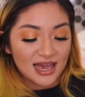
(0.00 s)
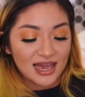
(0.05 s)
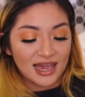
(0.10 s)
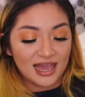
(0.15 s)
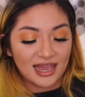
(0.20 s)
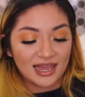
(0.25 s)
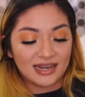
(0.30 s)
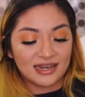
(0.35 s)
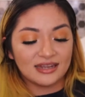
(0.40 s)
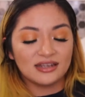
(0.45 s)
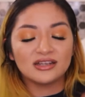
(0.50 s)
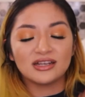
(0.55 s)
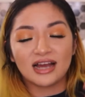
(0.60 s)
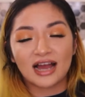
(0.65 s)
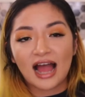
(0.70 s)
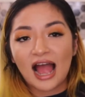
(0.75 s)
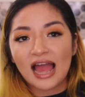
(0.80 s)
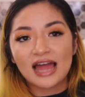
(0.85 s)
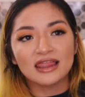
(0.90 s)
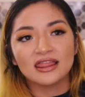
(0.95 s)
And
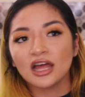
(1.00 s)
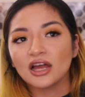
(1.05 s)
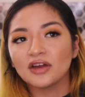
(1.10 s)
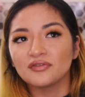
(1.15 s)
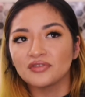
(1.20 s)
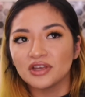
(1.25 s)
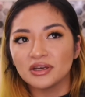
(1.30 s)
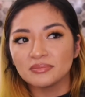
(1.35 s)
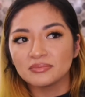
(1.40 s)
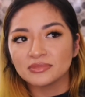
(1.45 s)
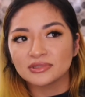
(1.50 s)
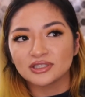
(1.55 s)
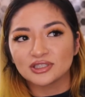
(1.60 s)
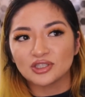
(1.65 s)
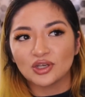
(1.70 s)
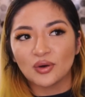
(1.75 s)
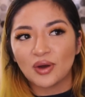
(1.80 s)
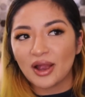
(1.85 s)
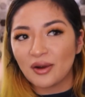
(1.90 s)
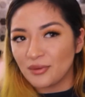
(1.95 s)
I love them,
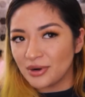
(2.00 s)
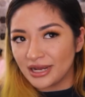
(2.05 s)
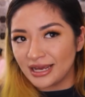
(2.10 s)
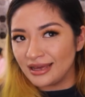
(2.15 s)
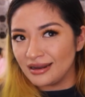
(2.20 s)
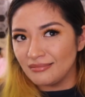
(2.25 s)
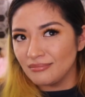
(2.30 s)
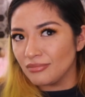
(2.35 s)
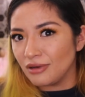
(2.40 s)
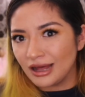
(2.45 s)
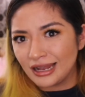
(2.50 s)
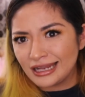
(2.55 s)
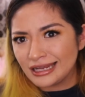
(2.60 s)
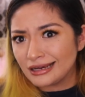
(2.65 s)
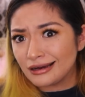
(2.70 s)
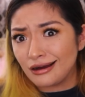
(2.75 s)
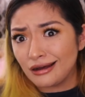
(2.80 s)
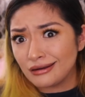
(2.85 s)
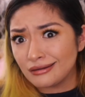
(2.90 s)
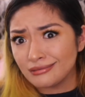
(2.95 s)
so I went ahead and bought like
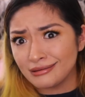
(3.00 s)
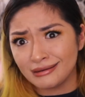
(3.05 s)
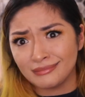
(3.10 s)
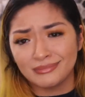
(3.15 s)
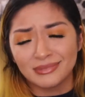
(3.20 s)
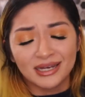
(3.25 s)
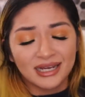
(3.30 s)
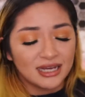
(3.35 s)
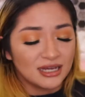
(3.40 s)
all of them.